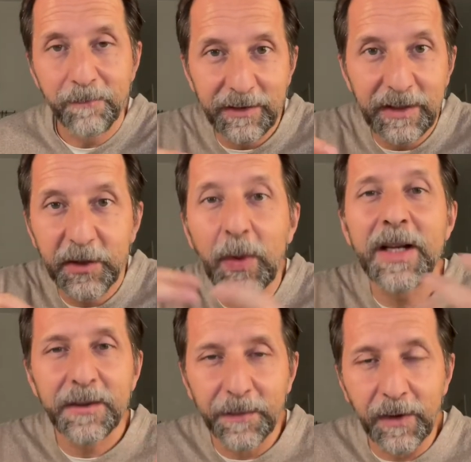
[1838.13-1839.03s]
This
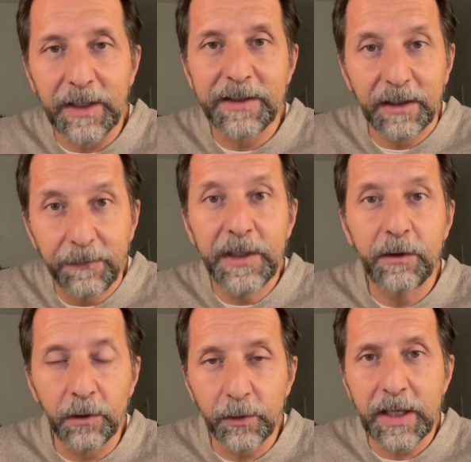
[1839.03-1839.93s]
transfer, let's say
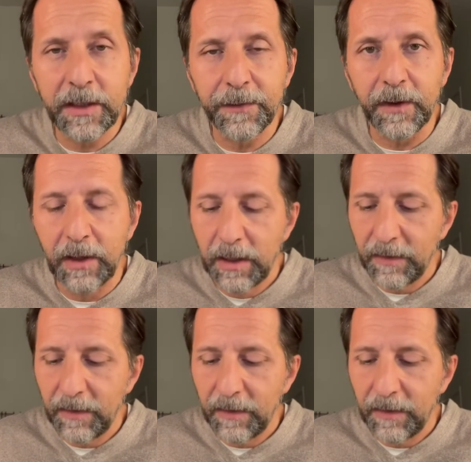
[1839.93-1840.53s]
physical transfer,